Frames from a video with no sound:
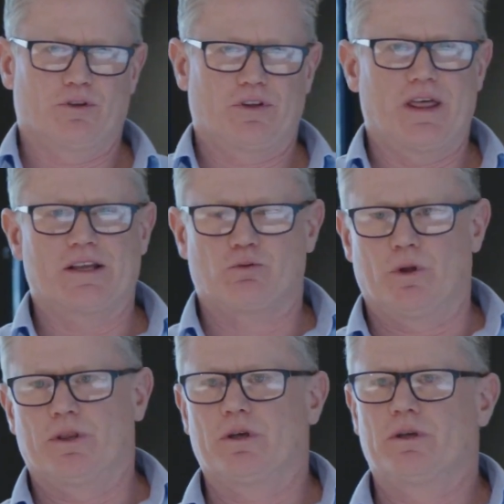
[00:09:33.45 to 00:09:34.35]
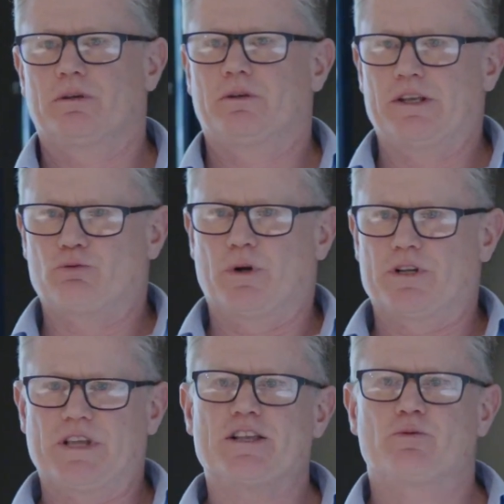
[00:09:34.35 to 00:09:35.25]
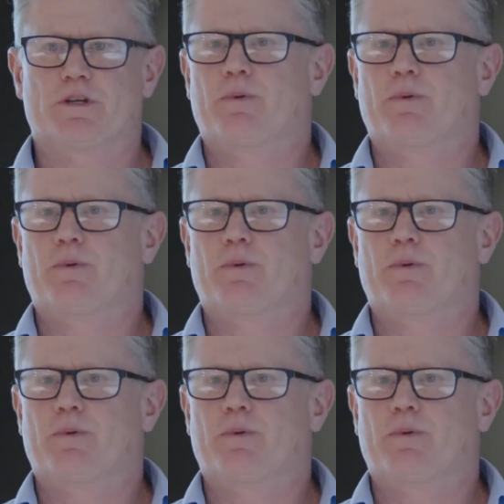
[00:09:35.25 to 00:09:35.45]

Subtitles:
So that's what it says we're